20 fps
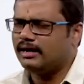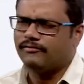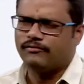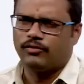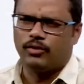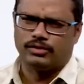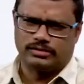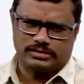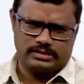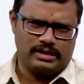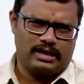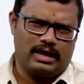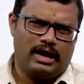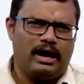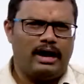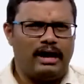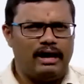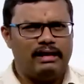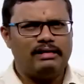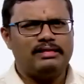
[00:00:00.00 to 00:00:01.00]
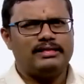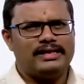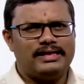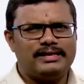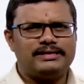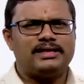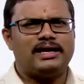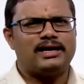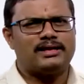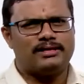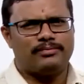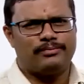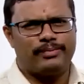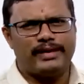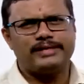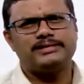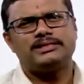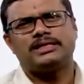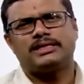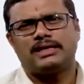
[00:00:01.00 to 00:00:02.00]
of course all these are the
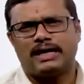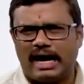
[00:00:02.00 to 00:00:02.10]
basic